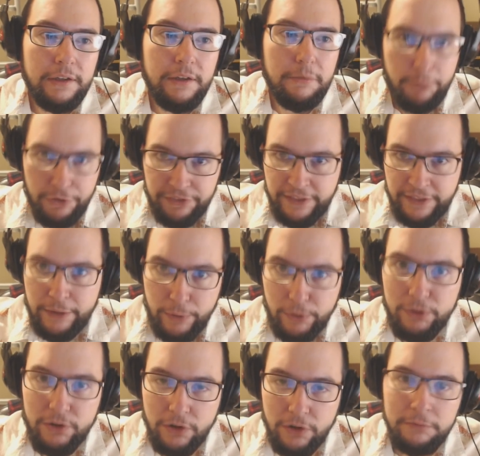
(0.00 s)
But they
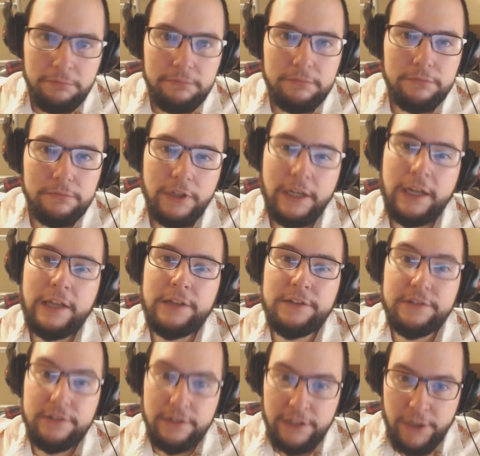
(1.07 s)
will come.
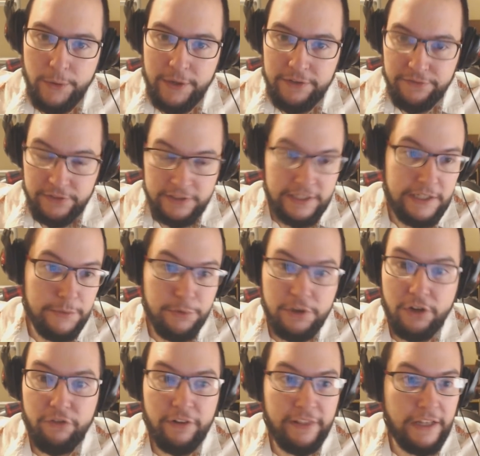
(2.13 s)
And, you know, for CD
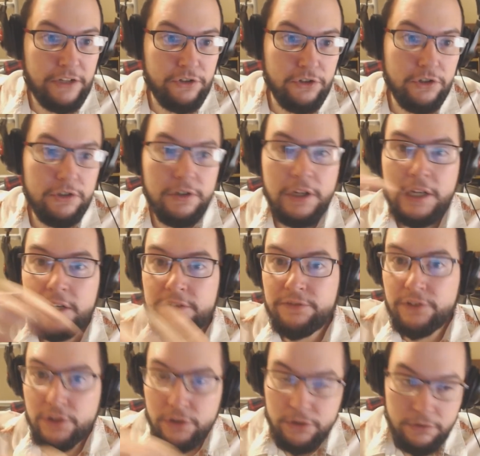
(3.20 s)
Projekt Red, that's good.
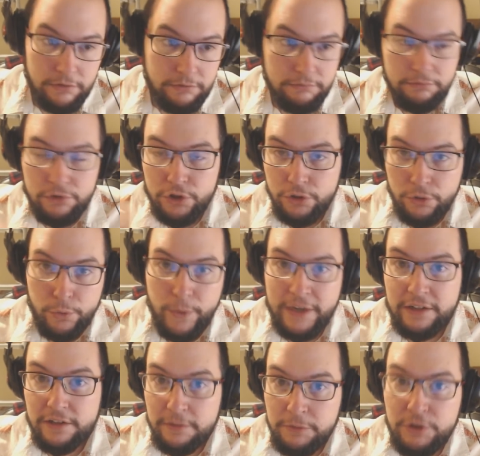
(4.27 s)
For the
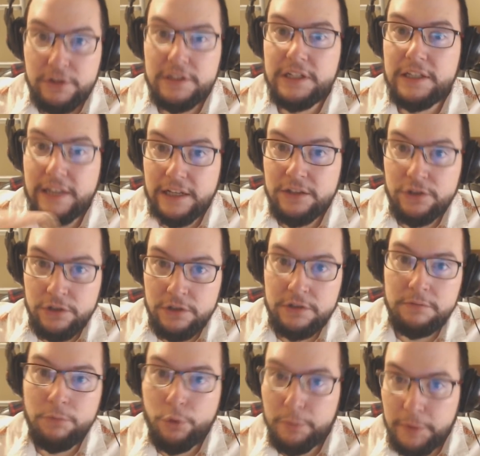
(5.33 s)
Gwent community, that's
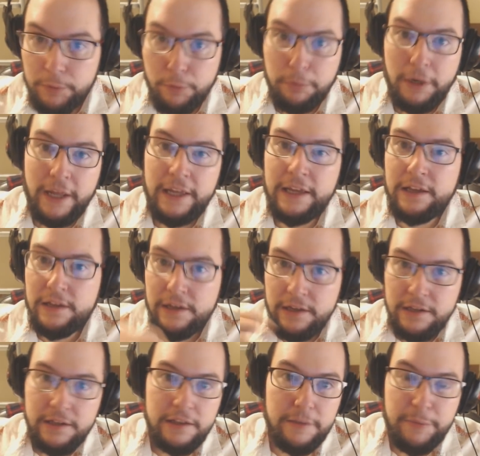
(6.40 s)
good. More people play it.
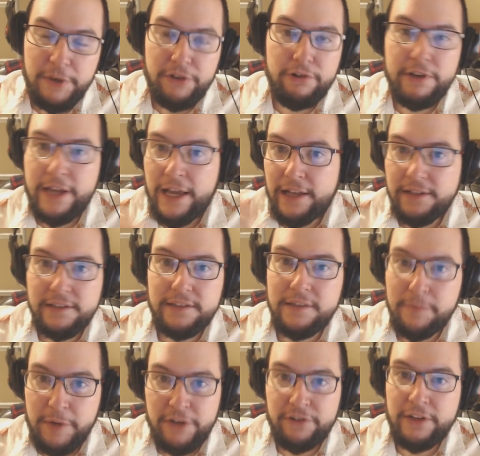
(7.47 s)
Bigger it gets, the
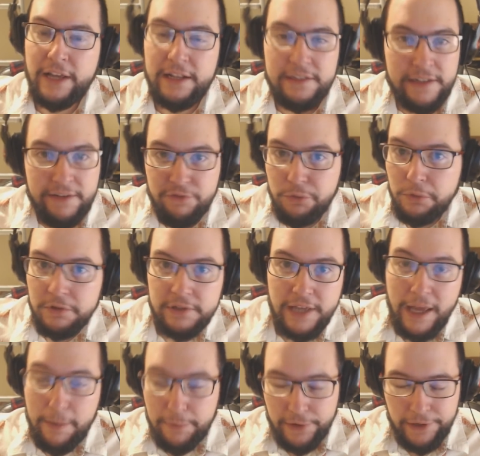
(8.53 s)
better it gets, and everyone's
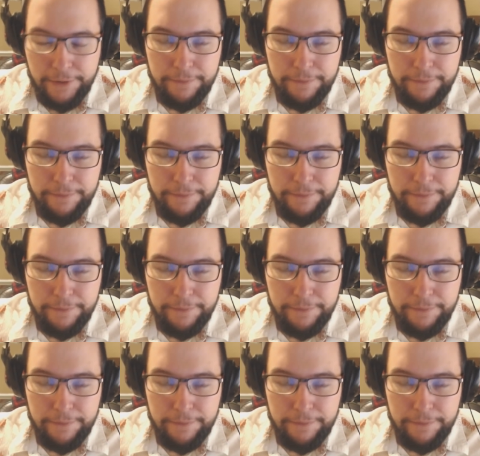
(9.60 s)
happy.